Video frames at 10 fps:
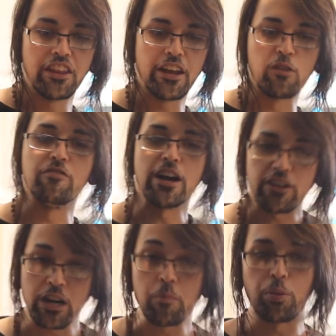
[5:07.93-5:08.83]
They're
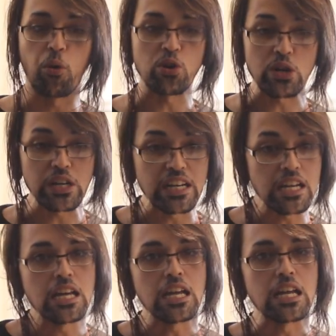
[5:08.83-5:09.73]
very important
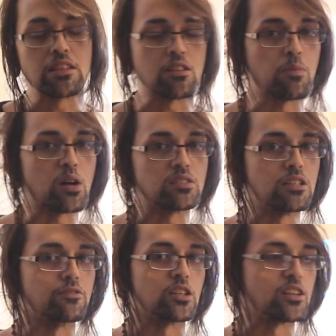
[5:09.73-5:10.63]
in the
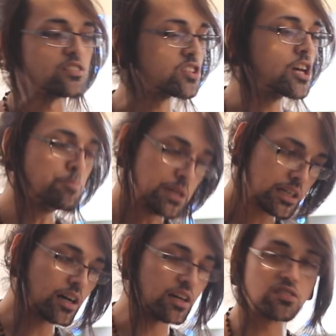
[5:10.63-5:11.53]
multiverse
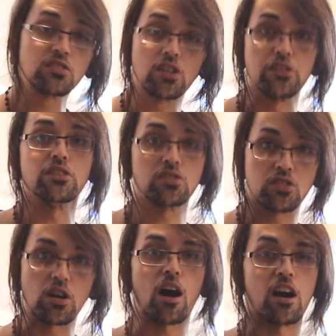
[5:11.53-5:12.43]
because To the
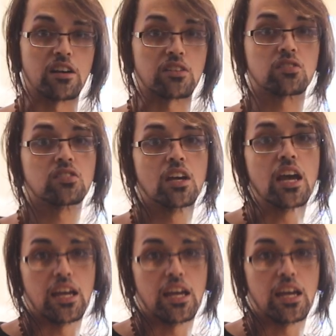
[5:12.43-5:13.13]
Stars